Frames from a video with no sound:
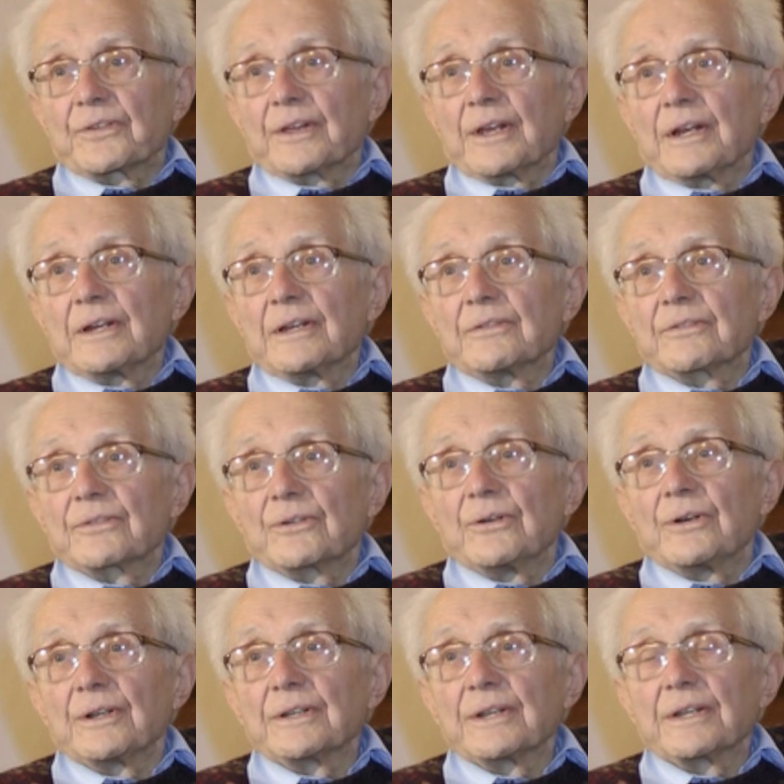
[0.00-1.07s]
was there and
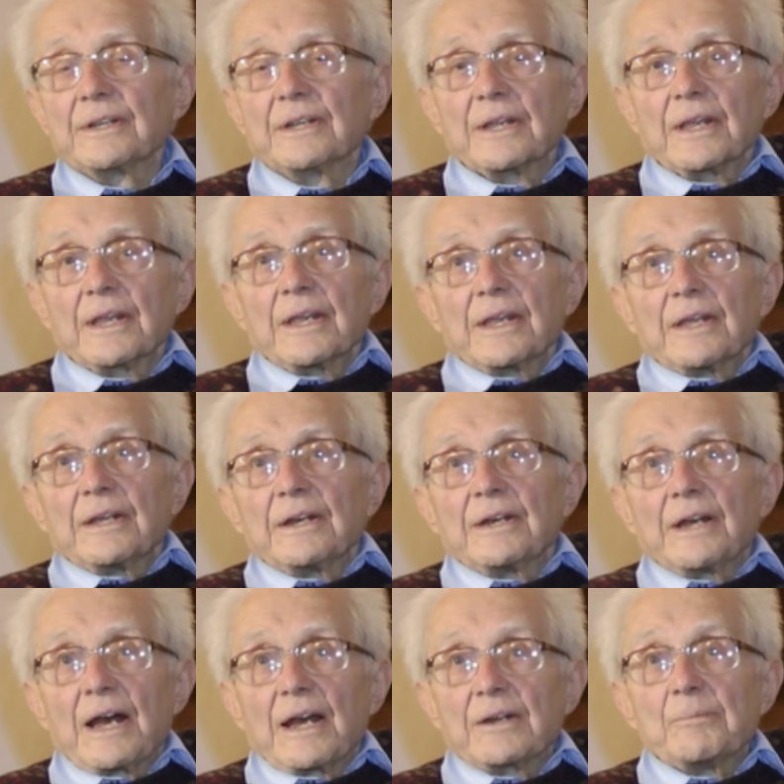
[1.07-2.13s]
so on,
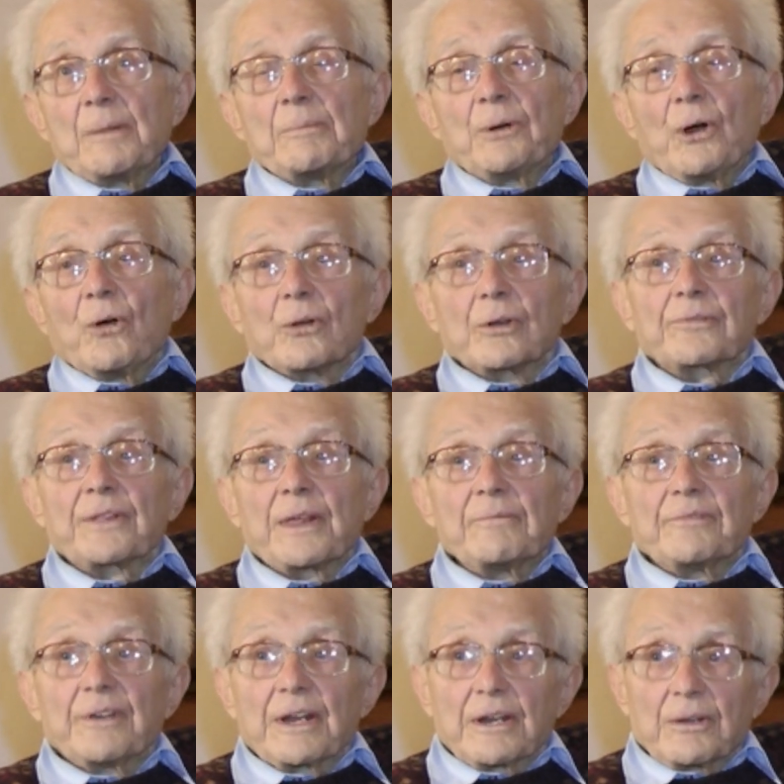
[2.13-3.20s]
and I remember all of
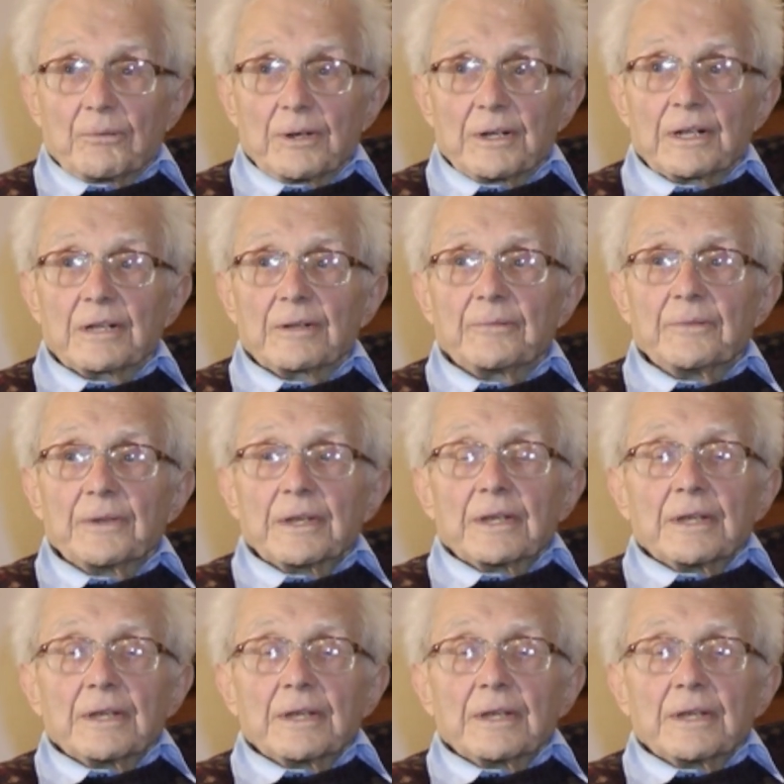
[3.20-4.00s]
them very well.